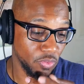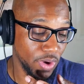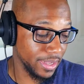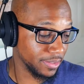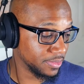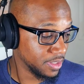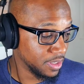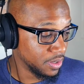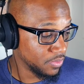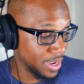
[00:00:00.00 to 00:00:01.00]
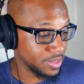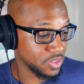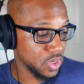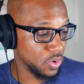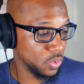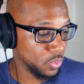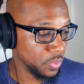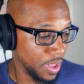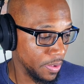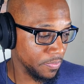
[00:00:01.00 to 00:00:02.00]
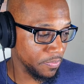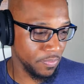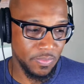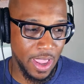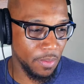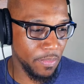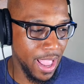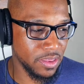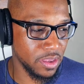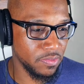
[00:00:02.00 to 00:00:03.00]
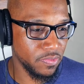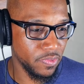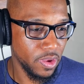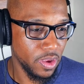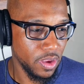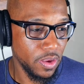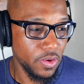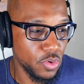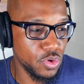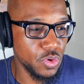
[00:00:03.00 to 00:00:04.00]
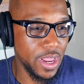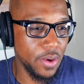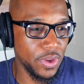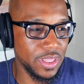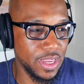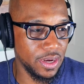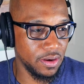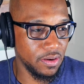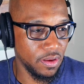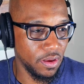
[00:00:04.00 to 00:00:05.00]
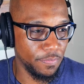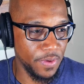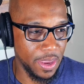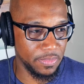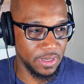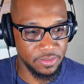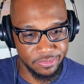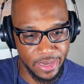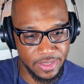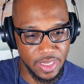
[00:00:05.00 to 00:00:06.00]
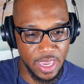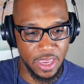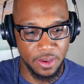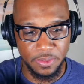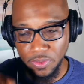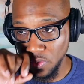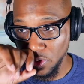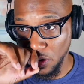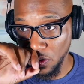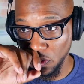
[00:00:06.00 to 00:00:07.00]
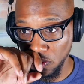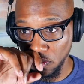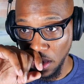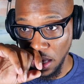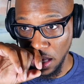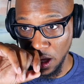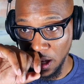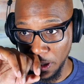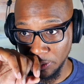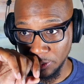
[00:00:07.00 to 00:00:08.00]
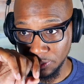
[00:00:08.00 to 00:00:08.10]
Right, right. So uh, now imagine you do that within a family. Mm-hmm. Like say, you know, uh